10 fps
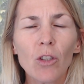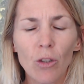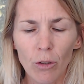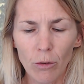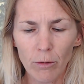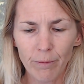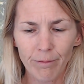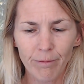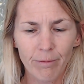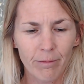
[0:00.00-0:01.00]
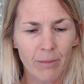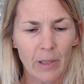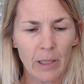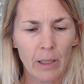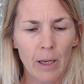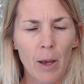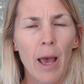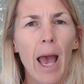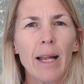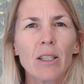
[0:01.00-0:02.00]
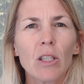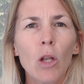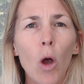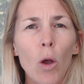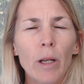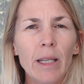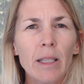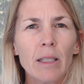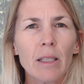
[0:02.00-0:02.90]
do. And slowly,